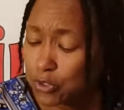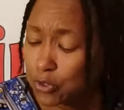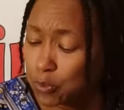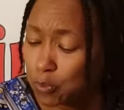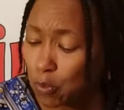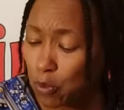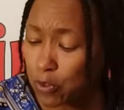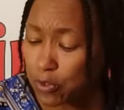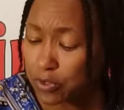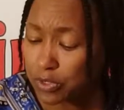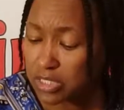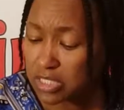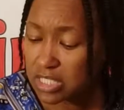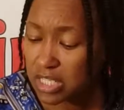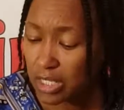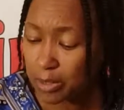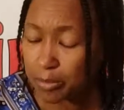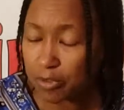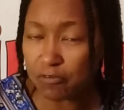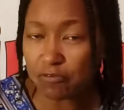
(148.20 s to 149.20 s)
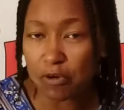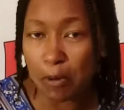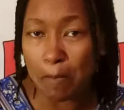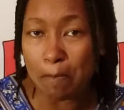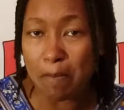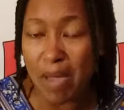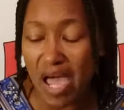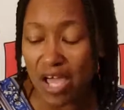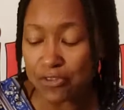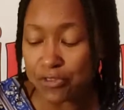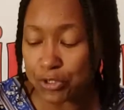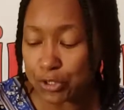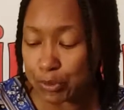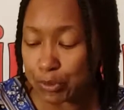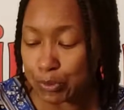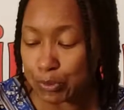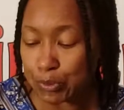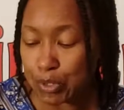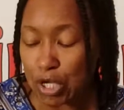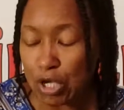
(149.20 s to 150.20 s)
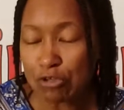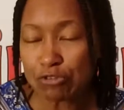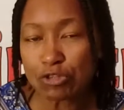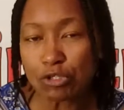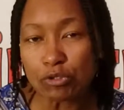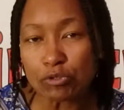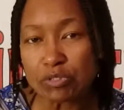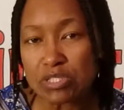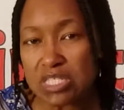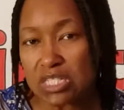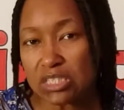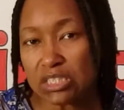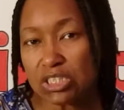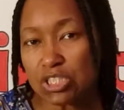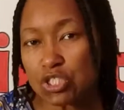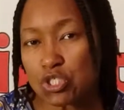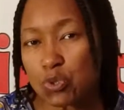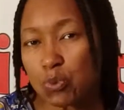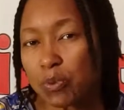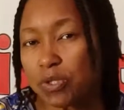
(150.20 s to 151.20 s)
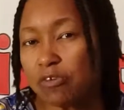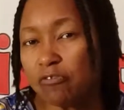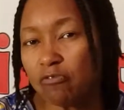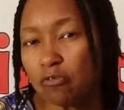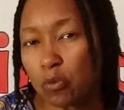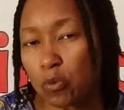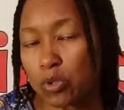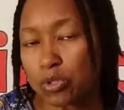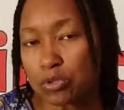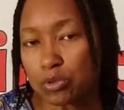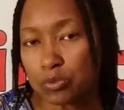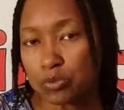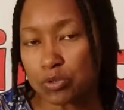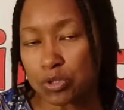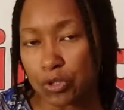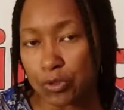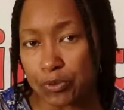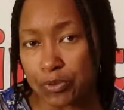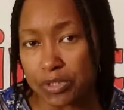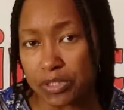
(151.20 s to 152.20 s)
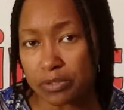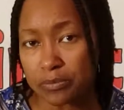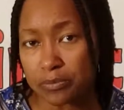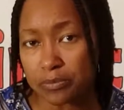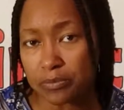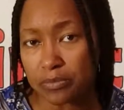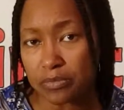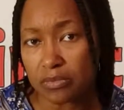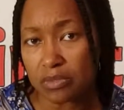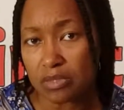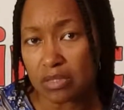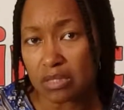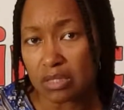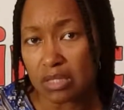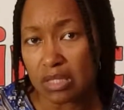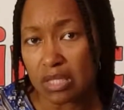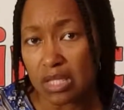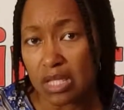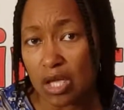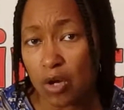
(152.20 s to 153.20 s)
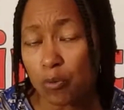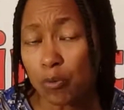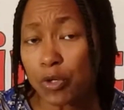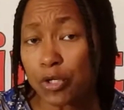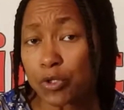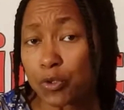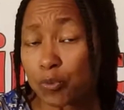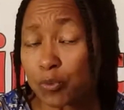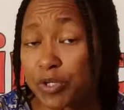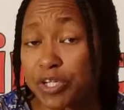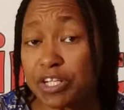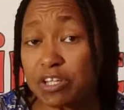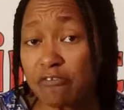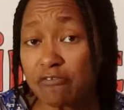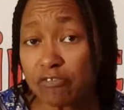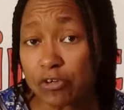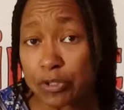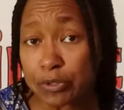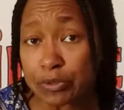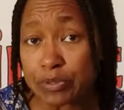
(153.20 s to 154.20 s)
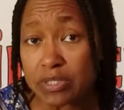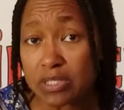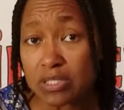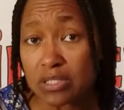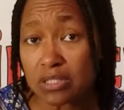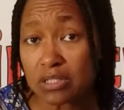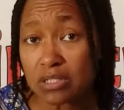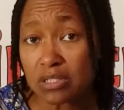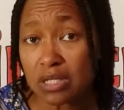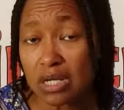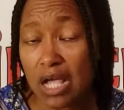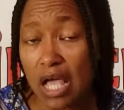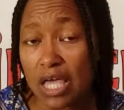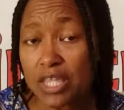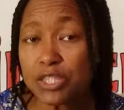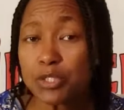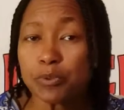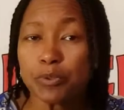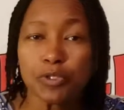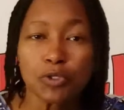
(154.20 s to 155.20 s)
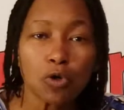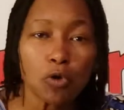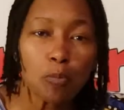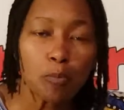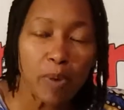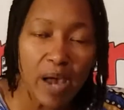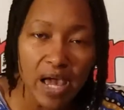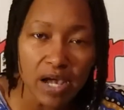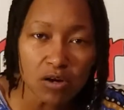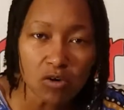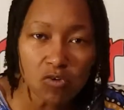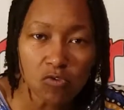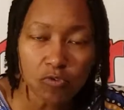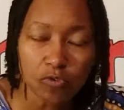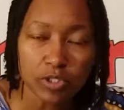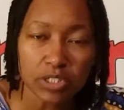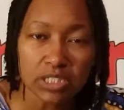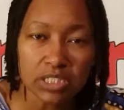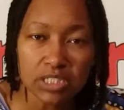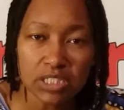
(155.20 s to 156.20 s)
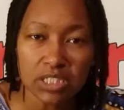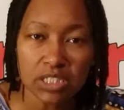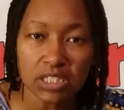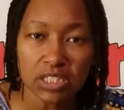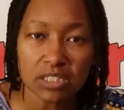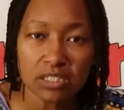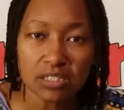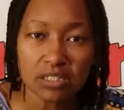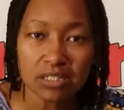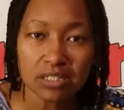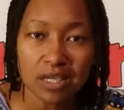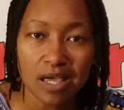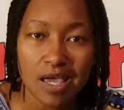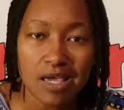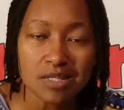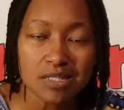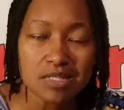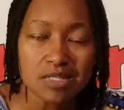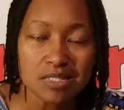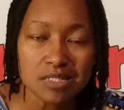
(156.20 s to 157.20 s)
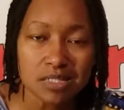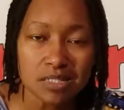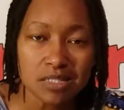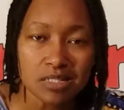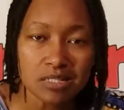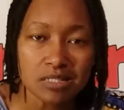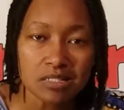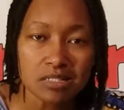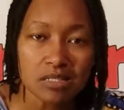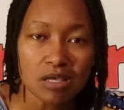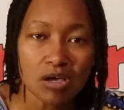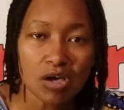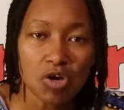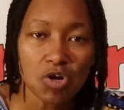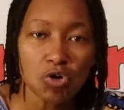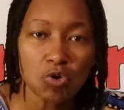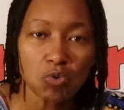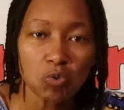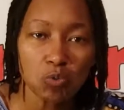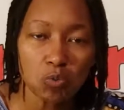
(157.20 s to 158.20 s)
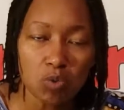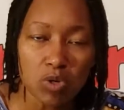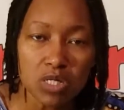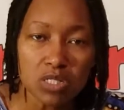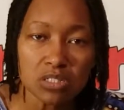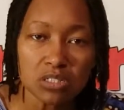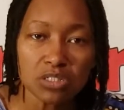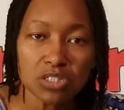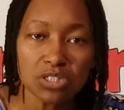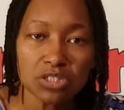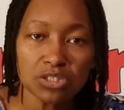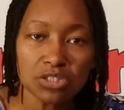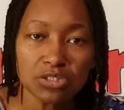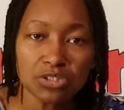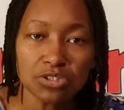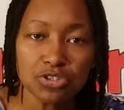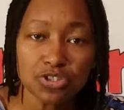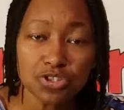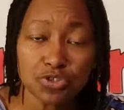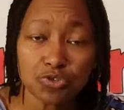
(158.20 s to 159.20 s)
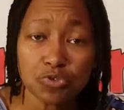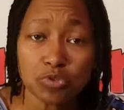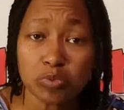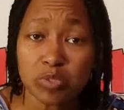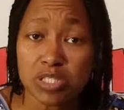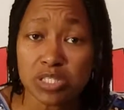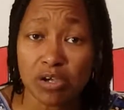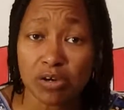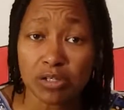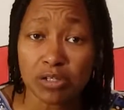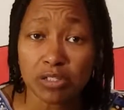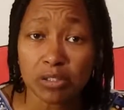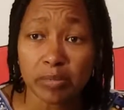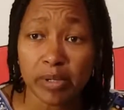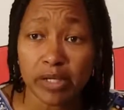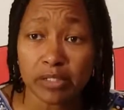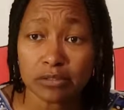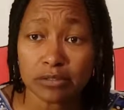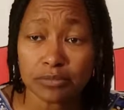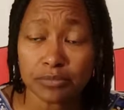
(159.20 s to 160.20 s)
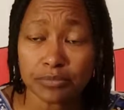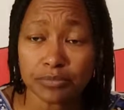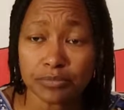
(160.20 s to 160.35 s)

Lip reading: The word is coming from Matthew 13:24 through 30. We're going to read it first, and then we're going to go back over it again and discuss what Yeshua was talking about.